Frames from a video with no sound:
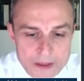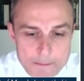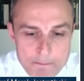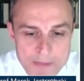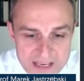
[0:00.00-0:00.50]

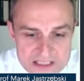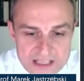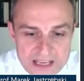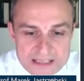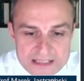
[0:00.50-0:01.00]
The
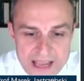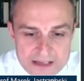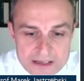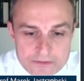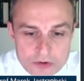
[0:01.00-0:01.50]
mainstay
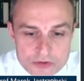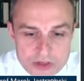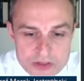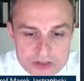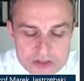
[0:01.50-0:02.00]
technique for
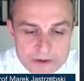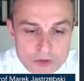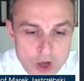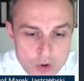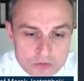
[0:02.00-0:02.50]
this,
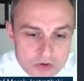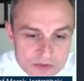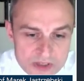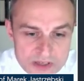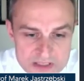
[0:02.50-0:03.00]
known
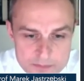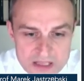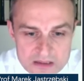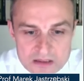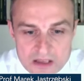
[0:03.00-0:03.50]
from the his
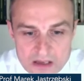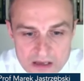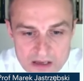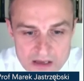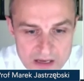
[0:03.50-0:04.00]
bundle
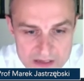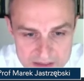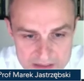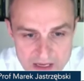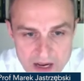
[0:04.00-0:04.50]
uh,
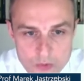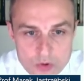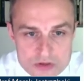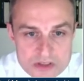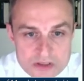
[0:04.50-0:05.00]
arena,
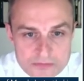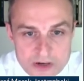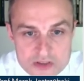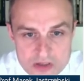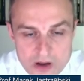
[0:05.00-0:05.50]
was the
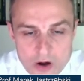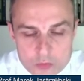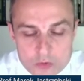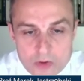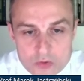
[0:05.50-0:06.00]
differential
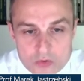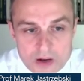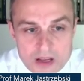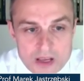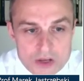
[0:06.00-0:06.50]
output maneuver.
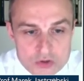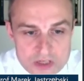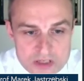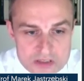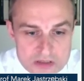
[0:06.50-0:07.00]

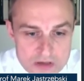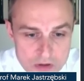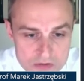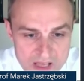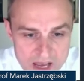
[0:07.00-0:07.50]
Just go
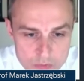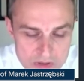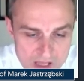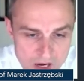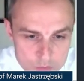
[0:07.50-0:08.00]
down with the
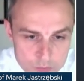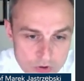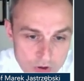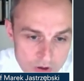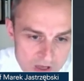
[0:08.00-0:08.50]
output or
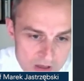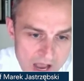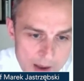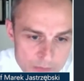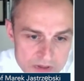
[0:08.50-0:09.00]
go up
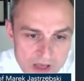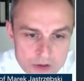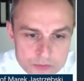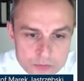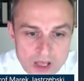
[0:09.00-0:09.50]
with the
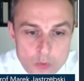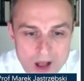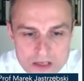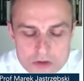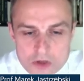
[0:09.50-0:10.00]
output. I
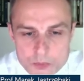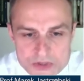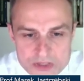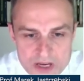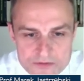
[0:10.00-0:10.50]
want to
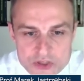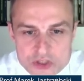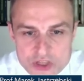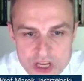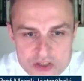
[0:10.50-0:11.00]
observe
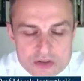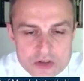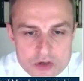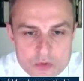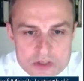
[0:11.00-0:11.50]
the change
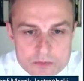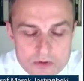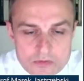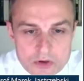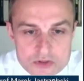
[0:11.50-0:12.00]
in QRS
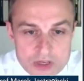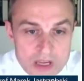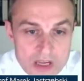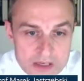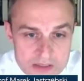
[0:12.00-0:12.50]

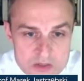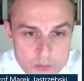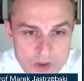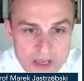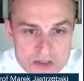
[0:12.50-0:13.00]
morphology. This
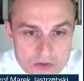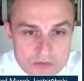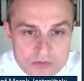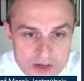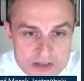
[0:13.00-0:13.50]
is based
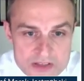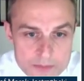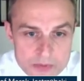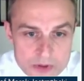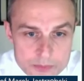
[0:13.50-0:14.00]
on very
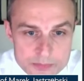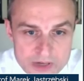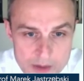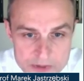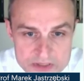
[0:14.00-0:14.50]
simple
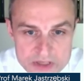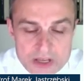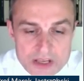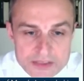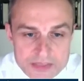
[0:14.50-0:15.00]
premise
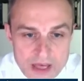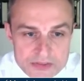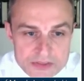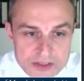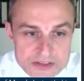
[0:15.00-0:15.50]

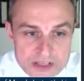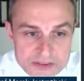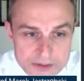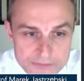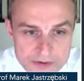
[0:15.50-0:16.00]
that there is
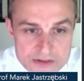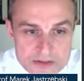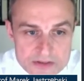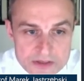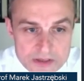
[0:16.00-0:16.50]
a
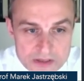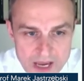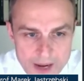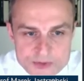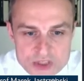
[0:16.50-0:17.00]
difference in
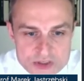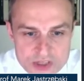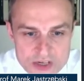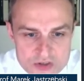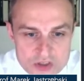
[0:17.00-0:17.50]
capture
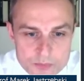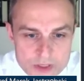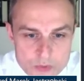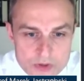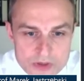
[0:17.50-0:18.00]
threshold
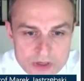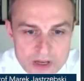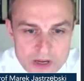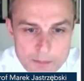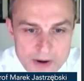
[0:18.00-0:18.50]
between the
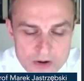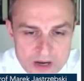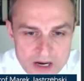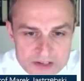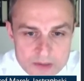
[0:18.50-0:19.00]

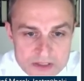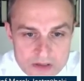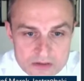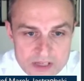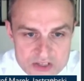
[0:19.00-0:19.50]
myocardium and
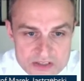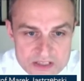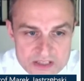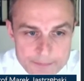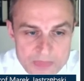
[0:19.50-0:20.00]
the conduction
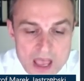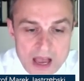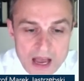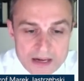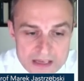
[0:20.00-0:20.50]
system.
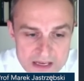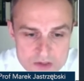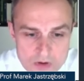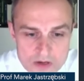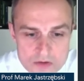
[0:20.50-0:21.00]
And
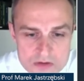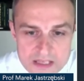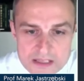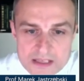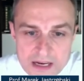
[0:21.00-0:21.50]
yes, you can
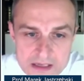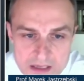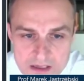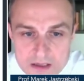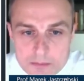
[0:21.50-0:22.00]
use that
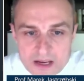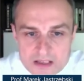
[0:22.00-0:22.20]
technique.